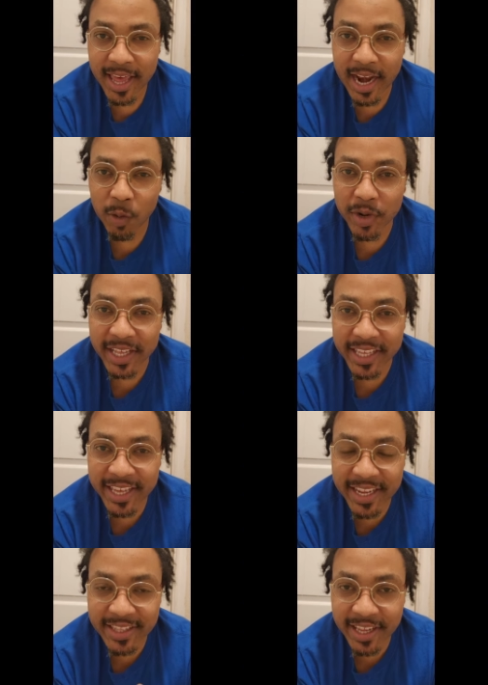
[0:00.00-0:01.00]
I want to
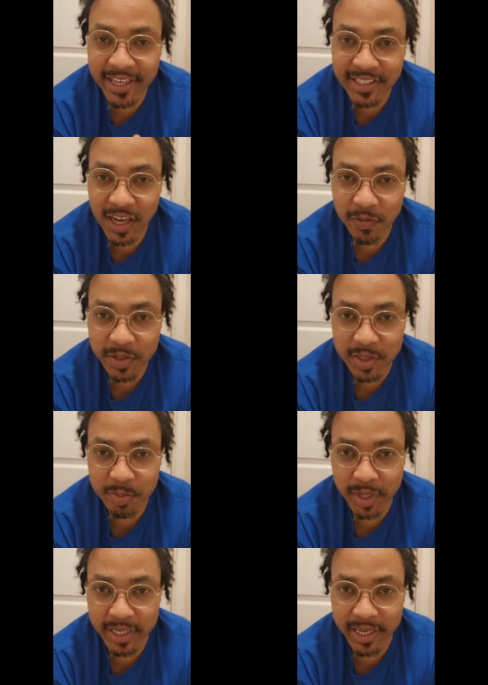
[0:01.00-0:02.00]
kick things off this
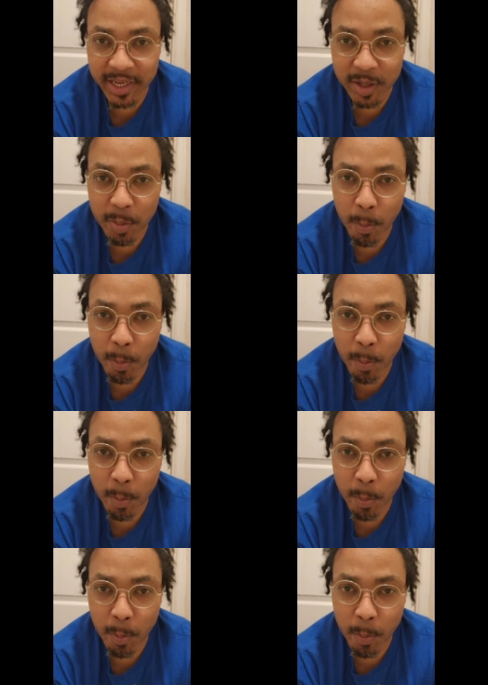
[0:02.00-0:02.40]
Monday